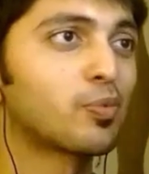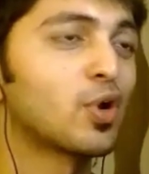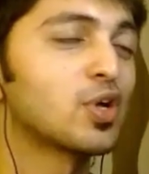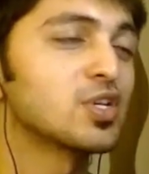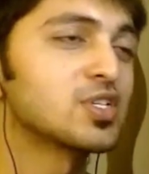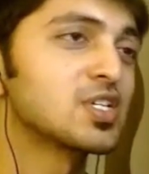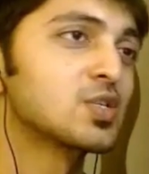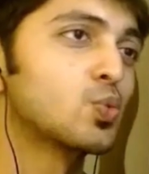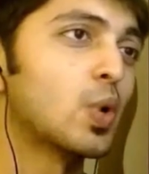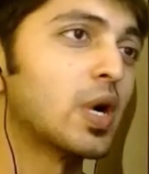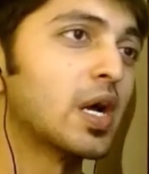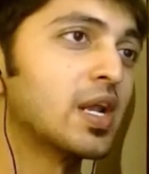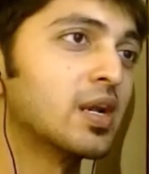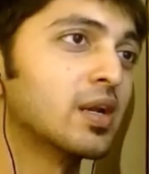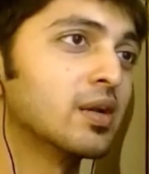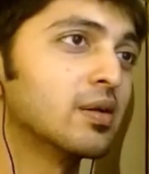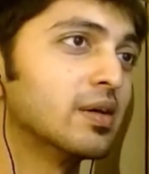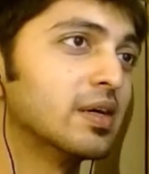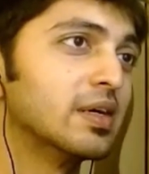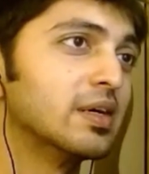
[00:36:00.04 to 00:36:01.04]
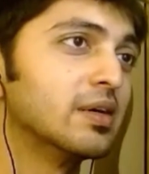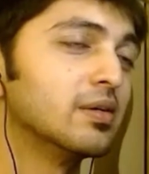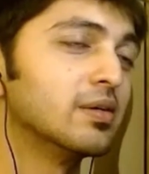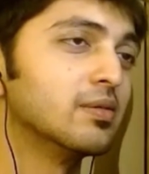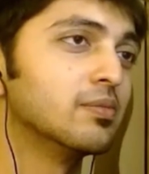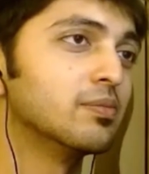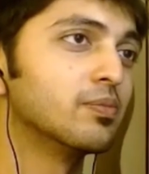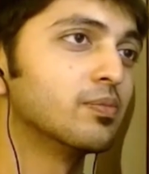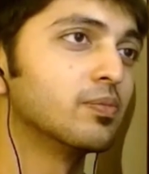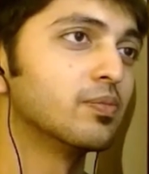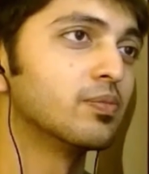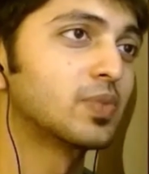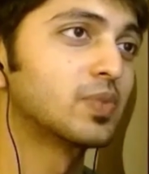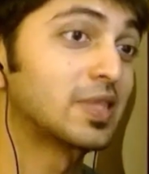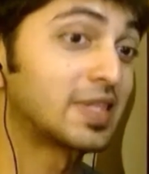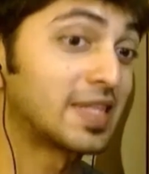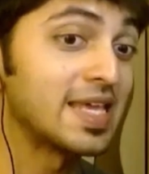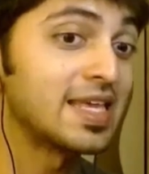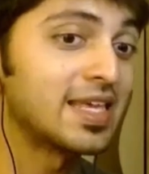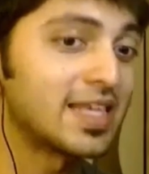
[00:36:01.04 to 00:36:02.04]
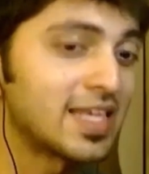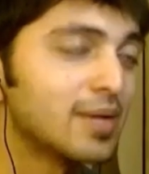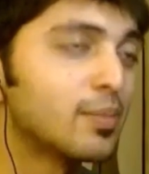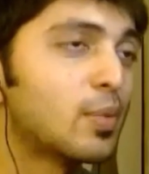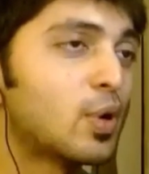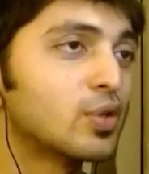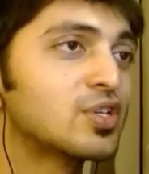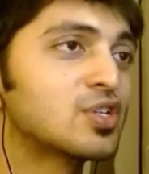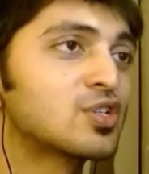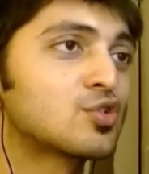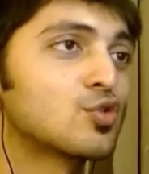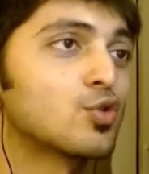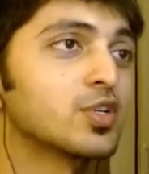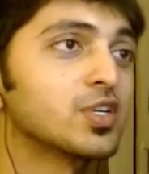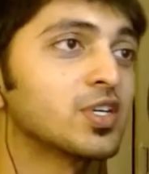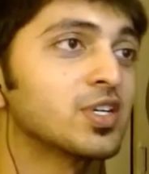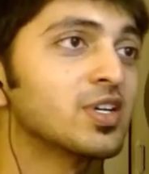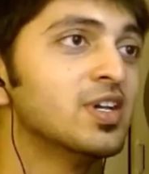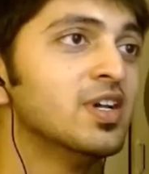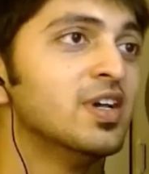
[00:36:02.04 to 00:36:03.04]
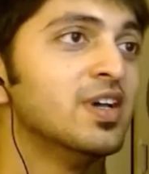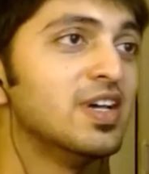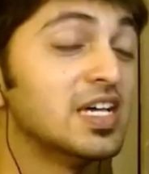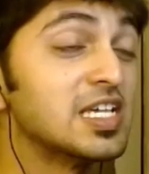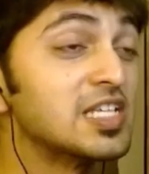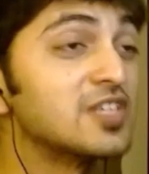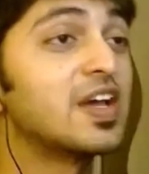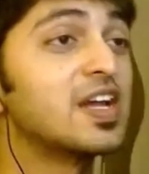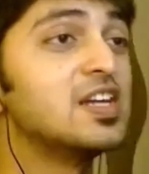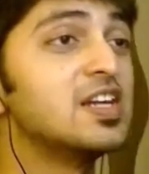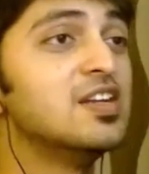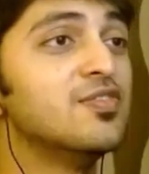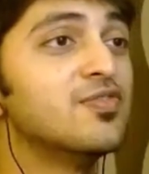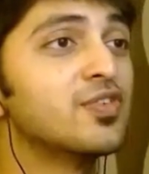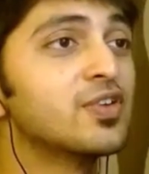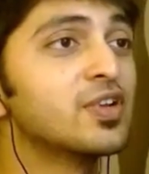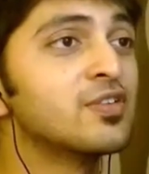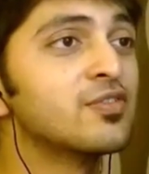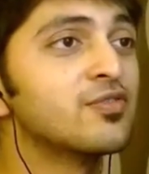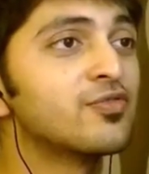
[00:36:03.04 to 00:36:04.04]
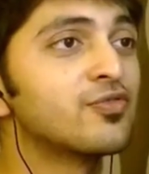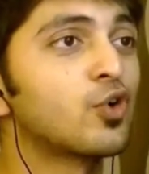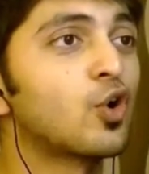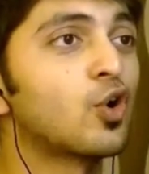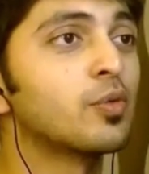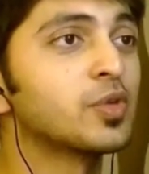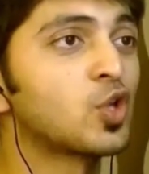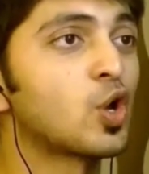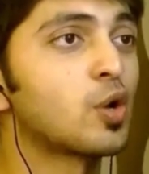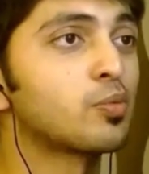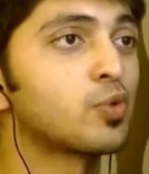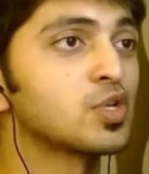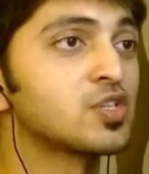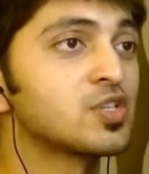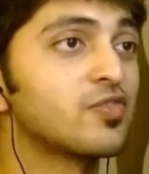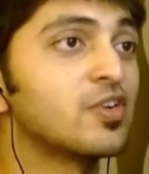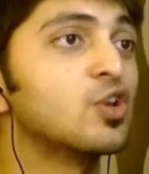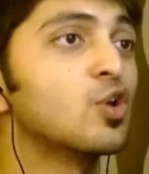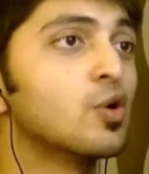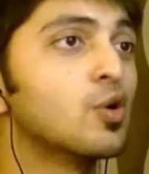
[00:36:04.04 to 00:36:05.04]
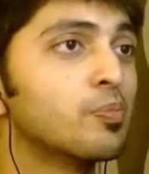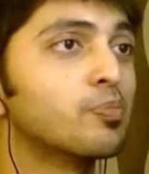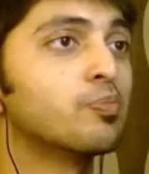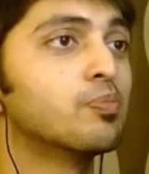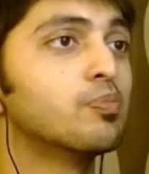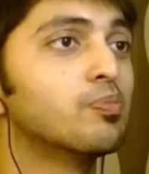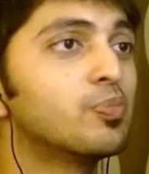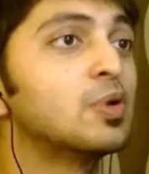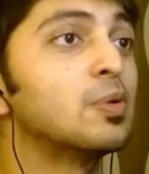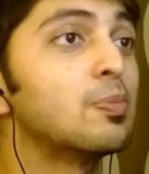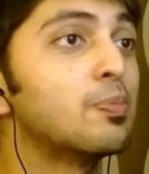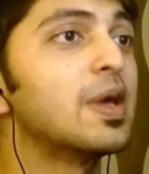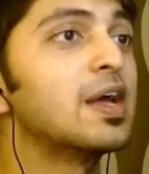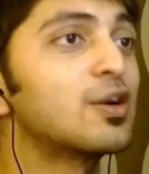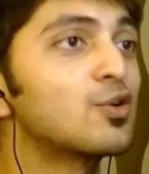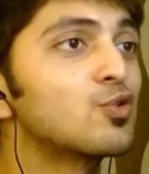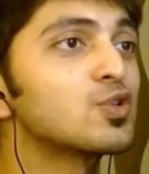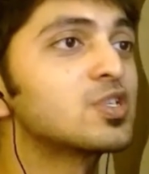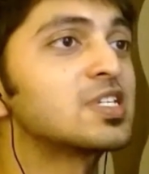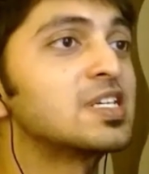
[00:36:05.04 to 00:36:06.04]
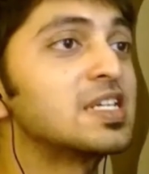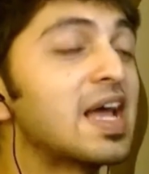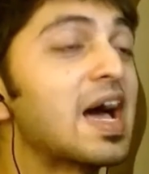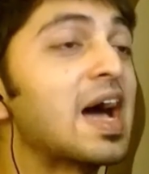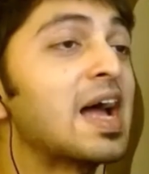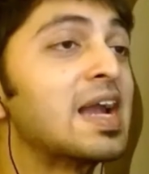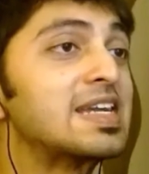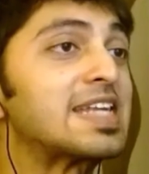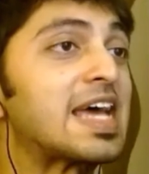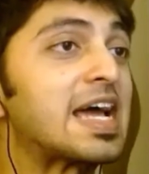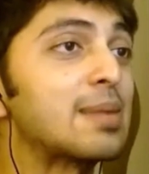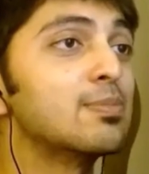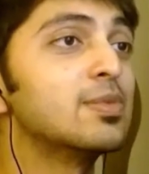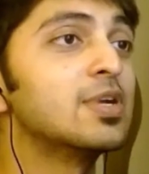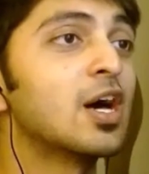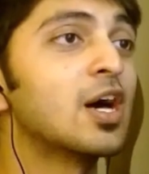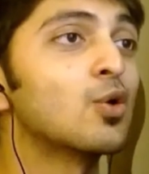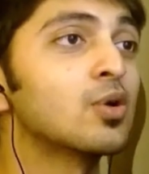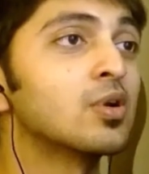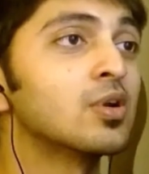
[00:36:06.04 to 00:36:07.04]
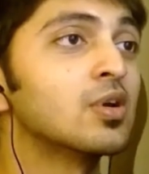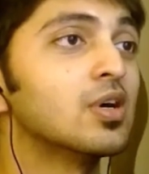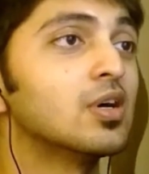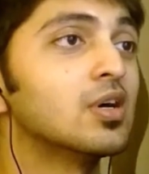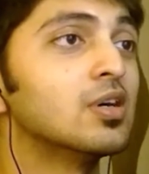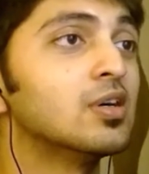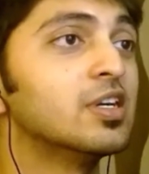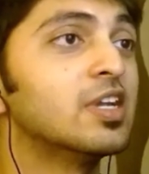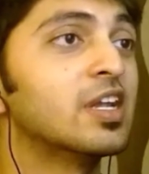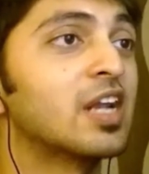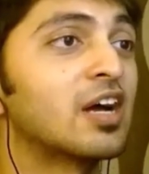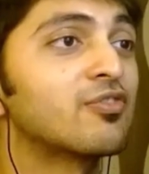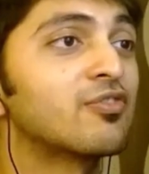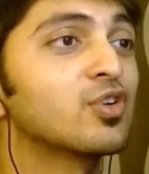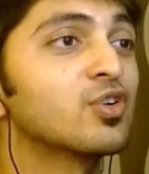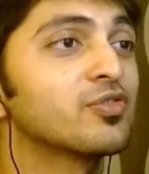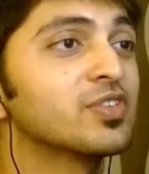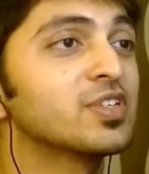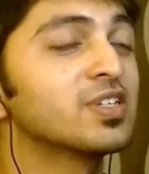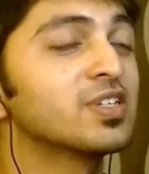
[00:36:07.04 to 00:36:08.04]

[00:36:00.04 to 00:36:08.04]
process while thinking about the story is very different from the thought process when you're prepared to sit and type down a draft of it.